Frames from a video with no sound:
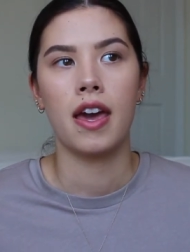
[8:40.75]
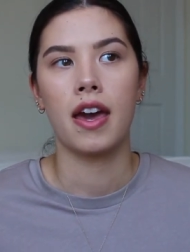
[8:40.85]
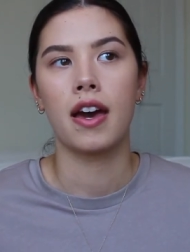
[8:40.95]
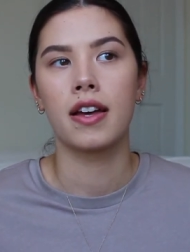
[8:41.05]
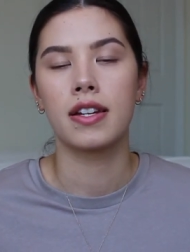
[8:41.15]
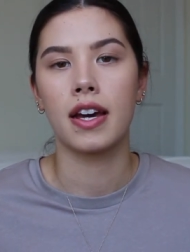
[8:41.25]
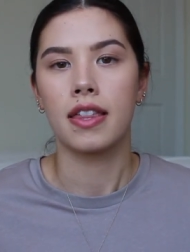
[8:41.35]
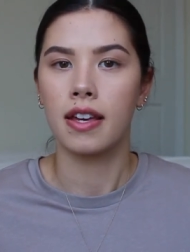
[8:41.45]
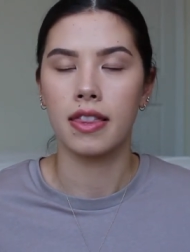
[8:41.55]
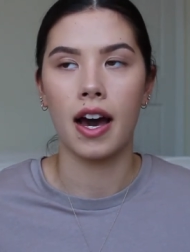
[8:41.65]
and I
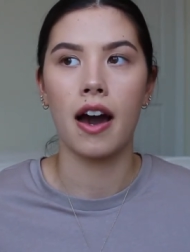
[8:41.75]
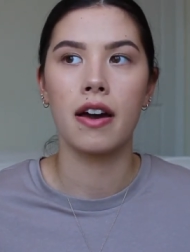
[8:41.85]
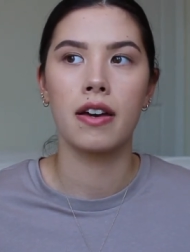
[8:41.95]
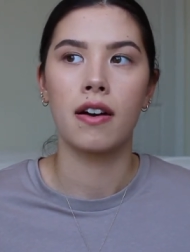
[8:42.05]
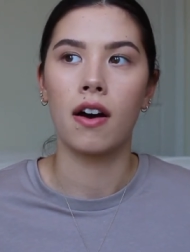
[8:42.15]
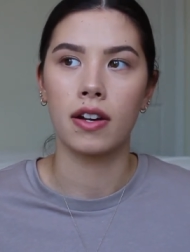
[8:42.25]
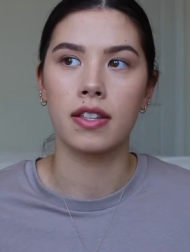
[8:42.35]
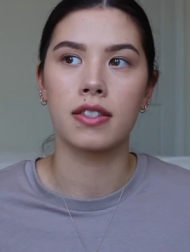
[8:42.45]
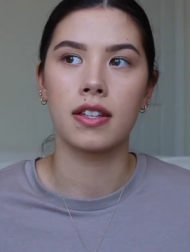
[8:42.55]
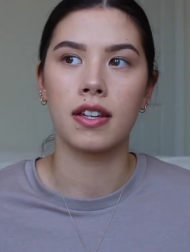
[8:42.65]
think that
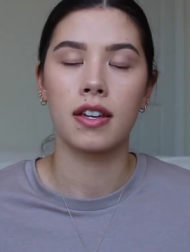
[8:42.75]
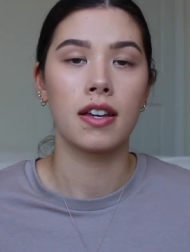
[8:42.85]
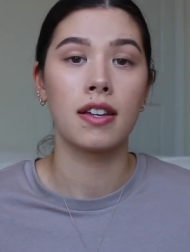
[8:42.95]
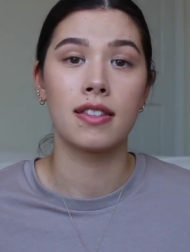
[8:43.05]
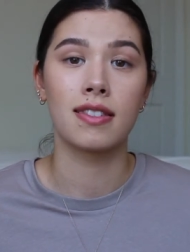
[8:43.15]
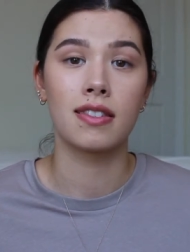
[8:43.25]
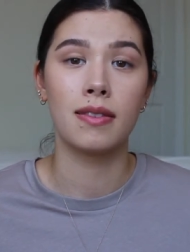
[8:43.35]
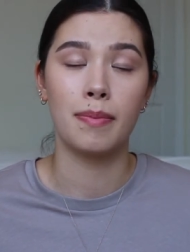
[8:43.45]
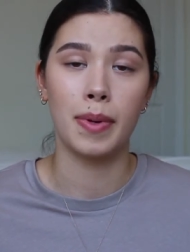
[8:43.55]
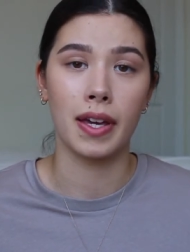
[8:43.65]
honestly is
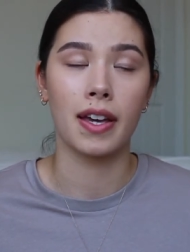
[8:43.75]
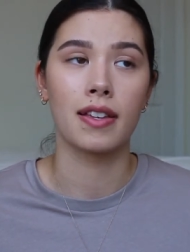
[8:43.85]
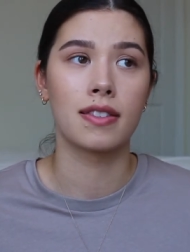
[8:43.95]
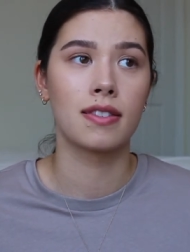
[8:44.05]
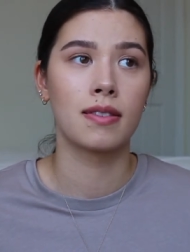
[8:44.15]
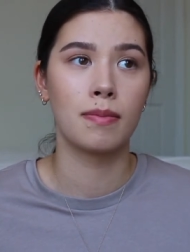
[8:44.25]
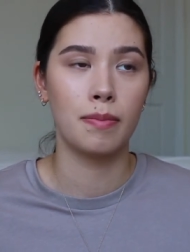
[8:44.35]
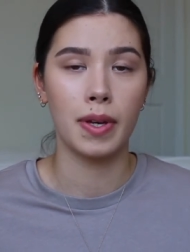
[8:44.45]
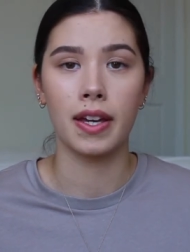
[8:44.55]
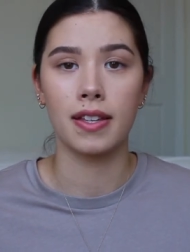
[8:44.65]
the biggest
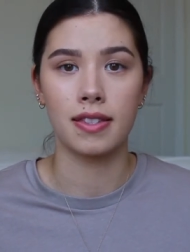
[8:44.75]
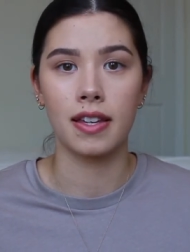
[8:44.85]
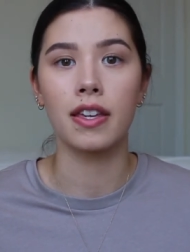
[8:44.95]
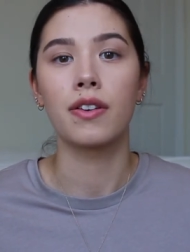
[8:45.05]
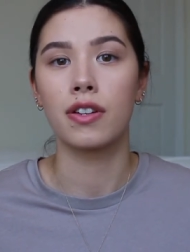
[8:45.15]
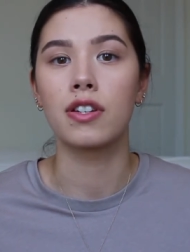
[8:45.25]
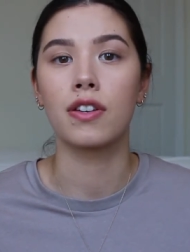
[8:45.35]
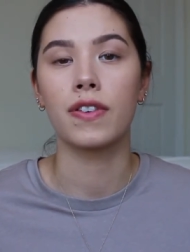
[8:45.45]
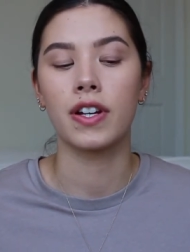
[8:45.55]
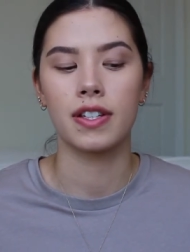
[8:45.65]
thing you can
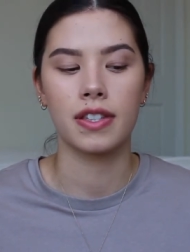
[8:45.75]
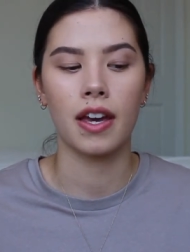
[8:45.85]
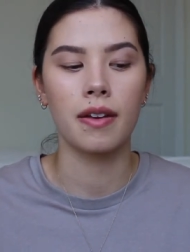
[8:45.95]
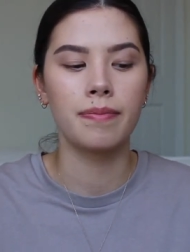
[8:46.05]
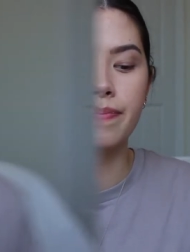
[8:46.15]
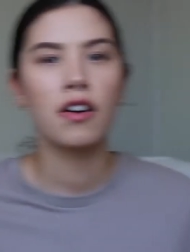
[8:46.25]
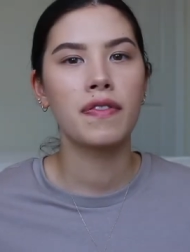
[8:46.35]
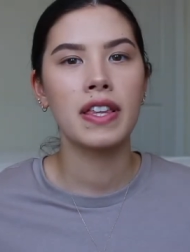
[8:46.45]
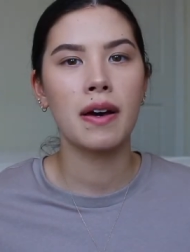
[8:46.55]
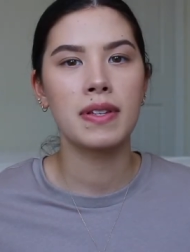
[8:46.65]
do for your skin. And
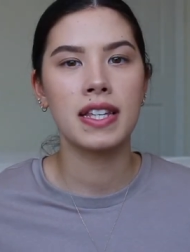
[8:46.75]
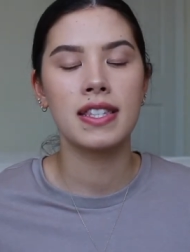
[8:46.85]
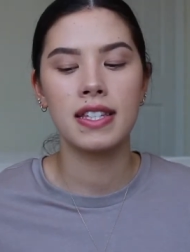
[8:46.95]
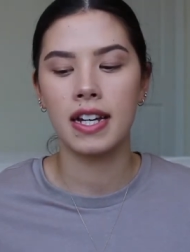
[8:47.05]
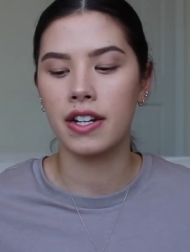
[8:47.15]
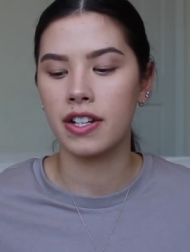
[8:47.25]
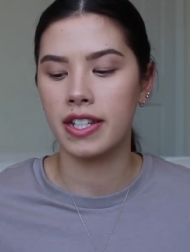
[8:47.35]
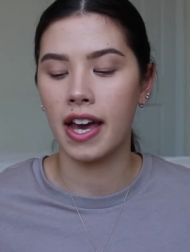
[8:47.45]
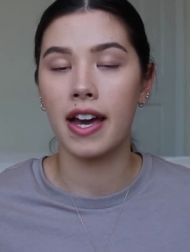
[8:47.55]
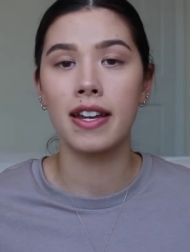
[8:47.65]
hopefully that was easy to
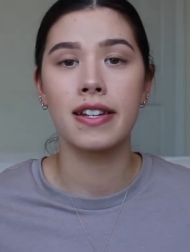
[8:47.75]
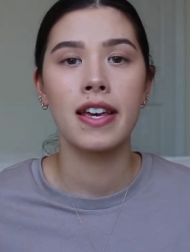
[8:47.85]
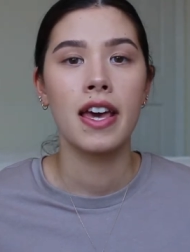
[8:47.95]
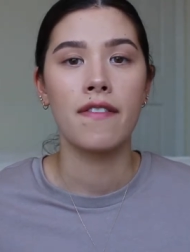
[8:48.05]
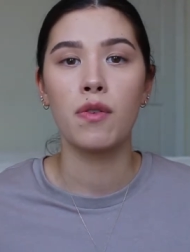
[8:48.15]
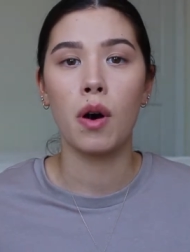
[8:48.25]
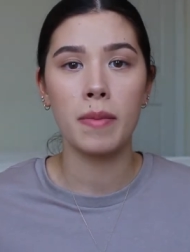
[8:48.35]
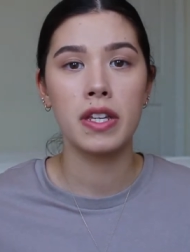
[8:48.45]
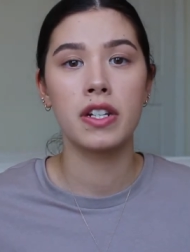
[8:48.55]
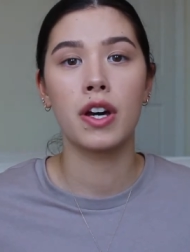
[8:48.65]
understand. If you want
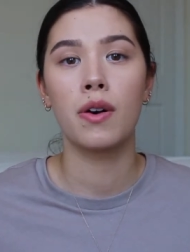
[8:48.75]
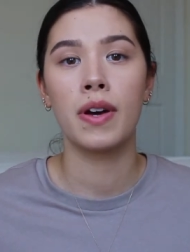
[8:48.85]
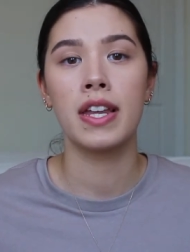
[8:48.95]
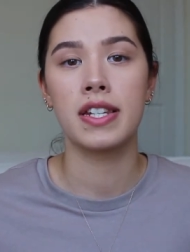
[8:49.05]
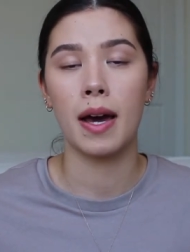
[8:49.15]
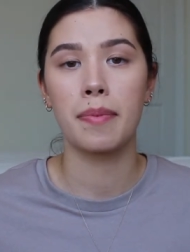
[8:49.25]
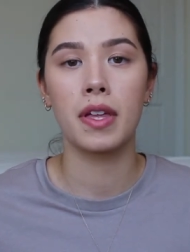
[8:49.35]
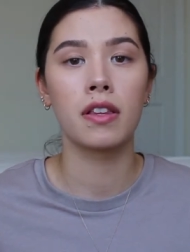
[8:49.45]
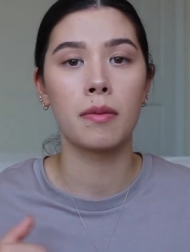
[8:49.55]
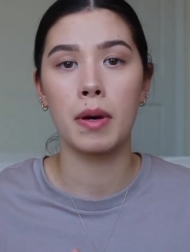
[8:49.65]
me to go in depth
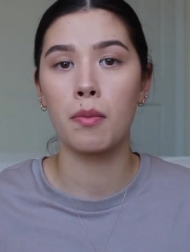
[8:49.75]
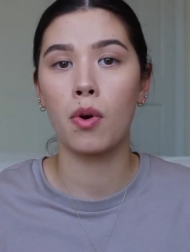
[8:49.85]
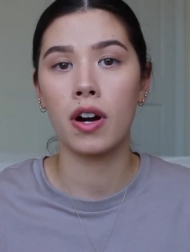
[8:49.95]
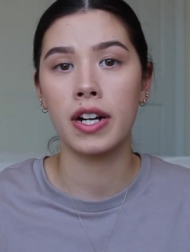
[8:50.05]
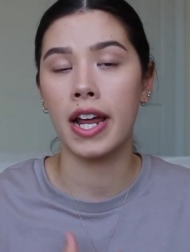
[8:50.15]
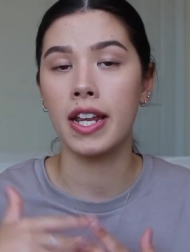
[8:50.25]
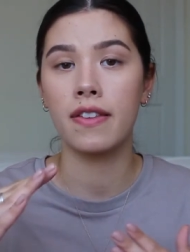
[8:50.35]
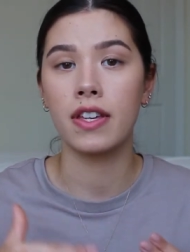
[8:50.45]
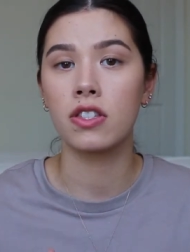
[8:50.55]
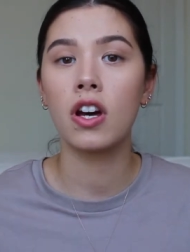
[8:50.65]
a little bit more on any
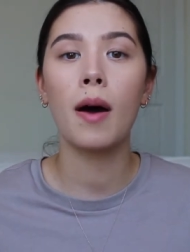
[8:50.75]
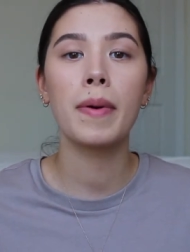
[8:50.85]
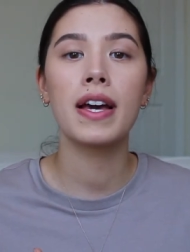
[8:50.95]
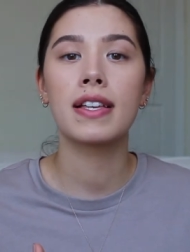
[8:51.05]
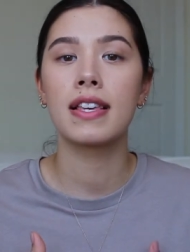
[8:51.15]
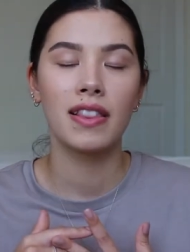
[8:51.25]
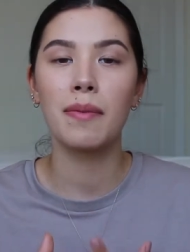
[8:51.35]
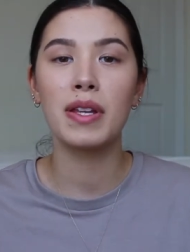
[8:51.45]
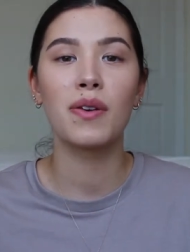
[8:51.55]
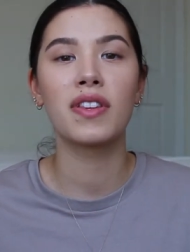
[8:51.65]
of these topics,
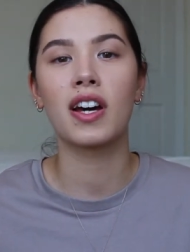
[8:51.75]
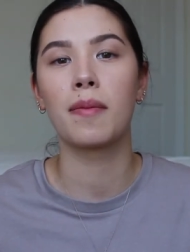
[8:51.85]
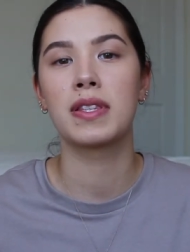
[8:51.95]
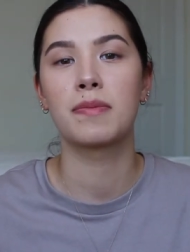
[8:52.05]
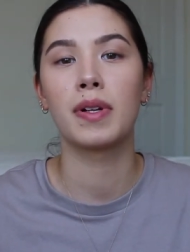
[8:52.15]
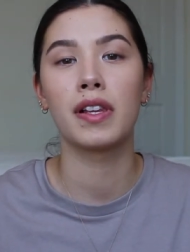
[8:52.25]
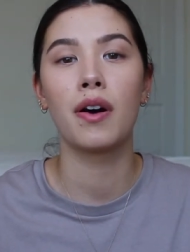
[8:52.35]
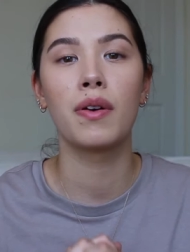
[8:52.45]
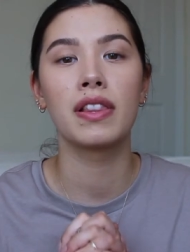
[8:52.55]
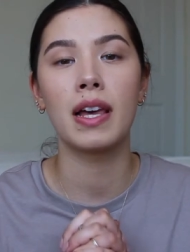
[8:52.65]
let me know in the comments
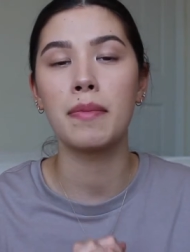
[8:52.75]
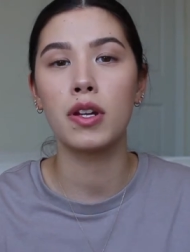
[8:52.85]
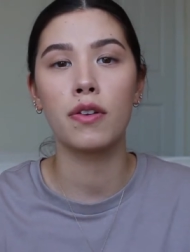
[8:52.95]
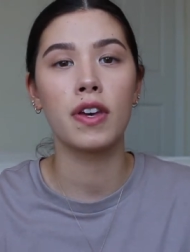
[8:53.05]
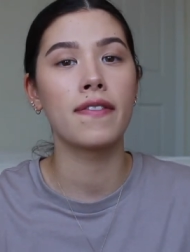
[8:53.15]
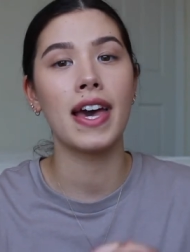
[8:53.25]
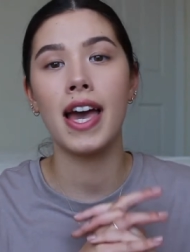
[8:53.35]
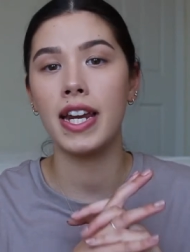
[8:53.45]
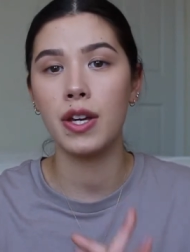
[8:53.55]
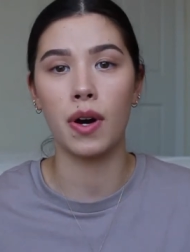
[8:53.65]
below. Let me know if you have
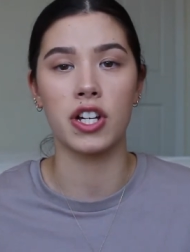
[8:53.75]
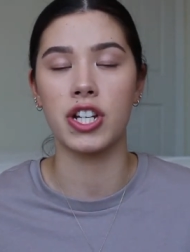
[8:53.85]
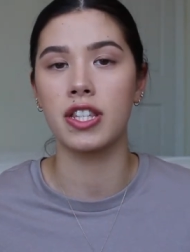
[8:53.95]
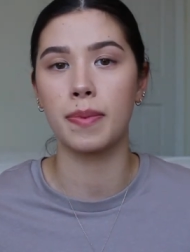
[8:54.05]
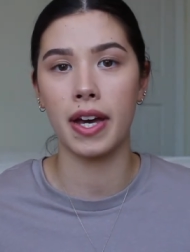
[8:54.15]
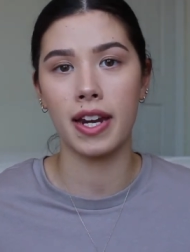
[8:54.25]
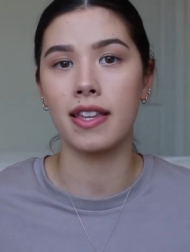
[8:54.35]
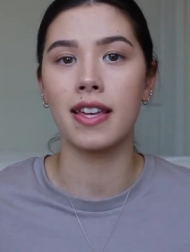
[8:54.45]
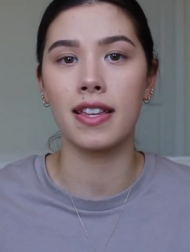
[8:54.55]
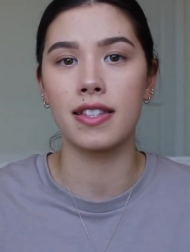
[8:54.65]
any questions about
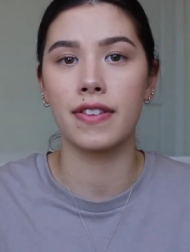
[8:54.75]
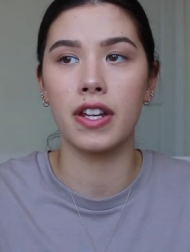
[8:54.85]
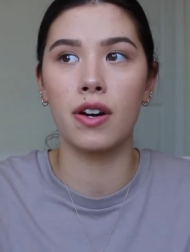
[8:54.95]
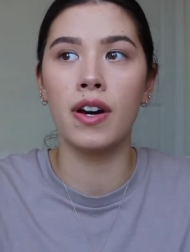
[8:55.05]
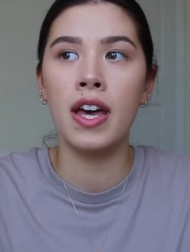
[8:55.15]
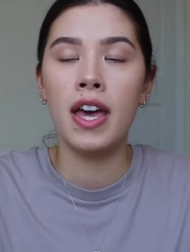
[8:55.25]
anything in this video.